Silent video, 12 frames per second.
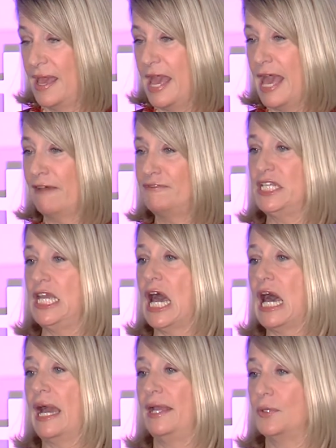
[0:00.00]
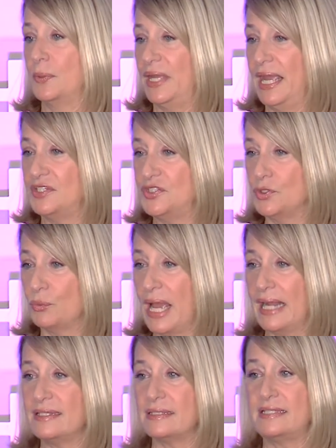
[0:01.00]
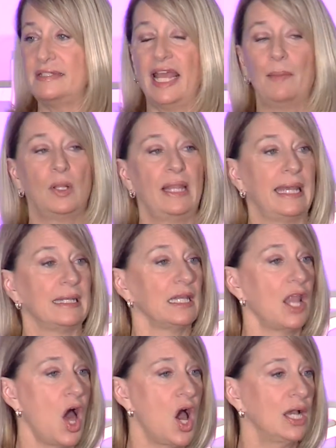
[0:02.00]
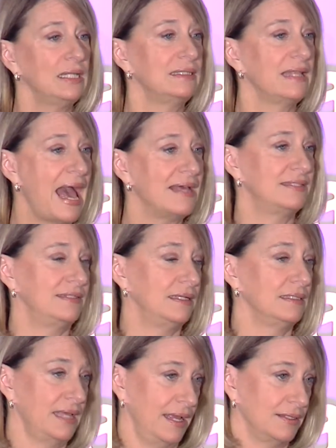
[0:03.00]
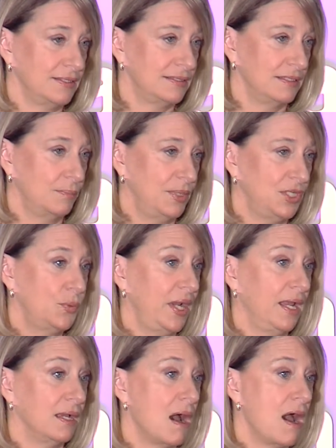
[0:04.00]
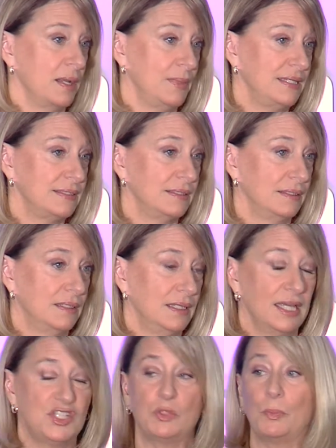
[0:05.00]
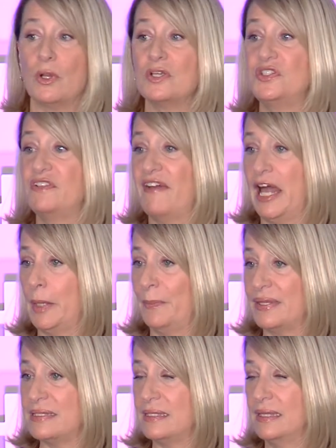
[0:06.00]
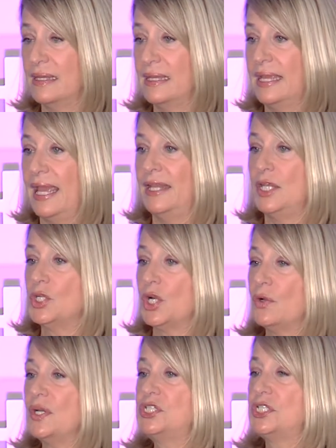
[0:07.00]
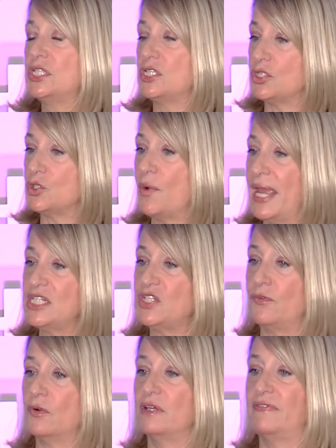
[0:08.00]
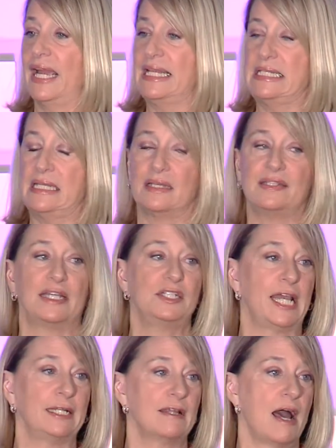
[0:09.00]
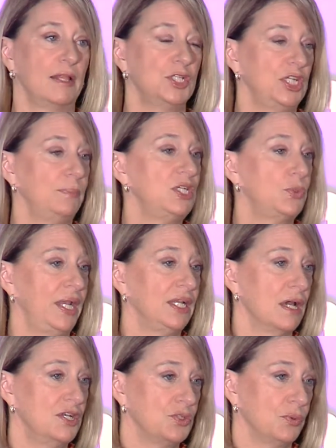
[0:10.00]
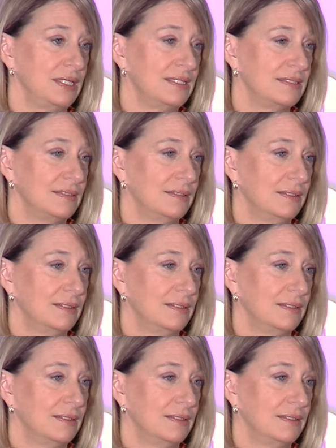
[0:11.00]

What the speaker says: FDI creates direct, stable, and long-lasting links between economies. It spurs development. It encourages the transfer of ideas and technology between countries.